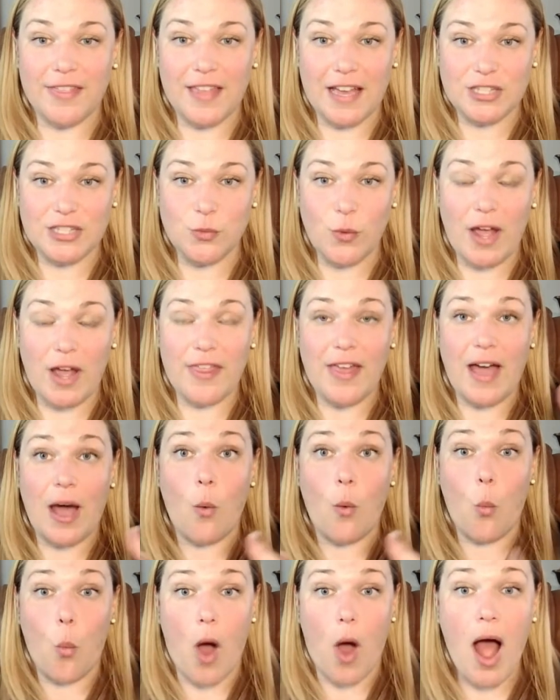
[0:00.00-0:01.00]
That's why
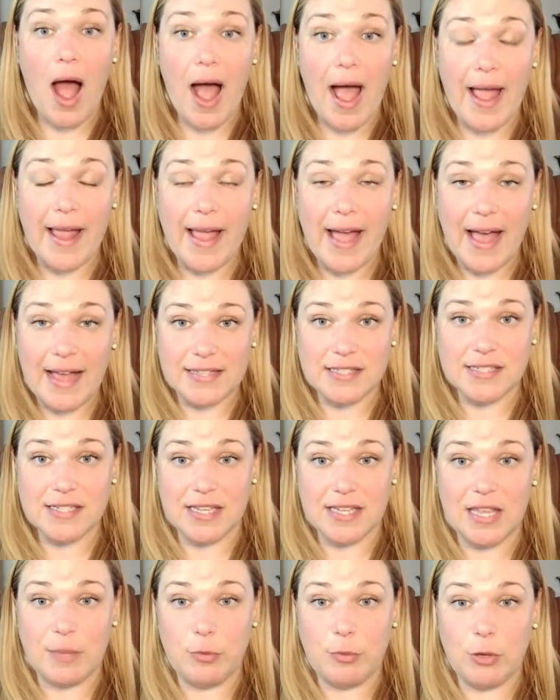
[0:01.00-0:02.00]
that why has to
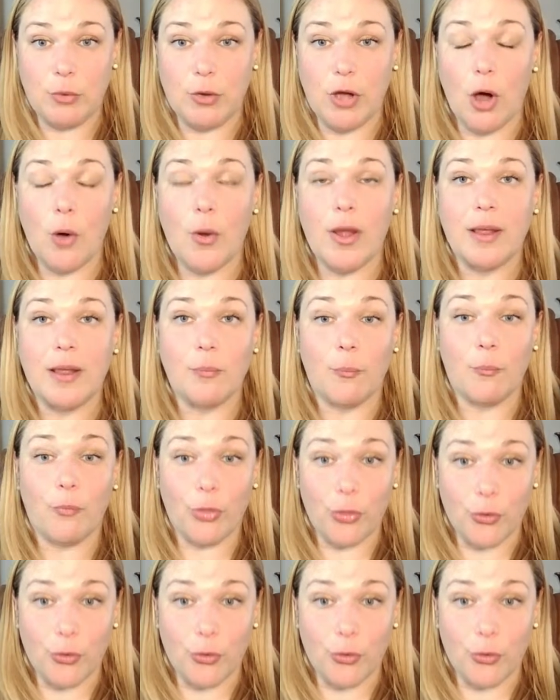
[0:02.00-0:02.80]
keep you going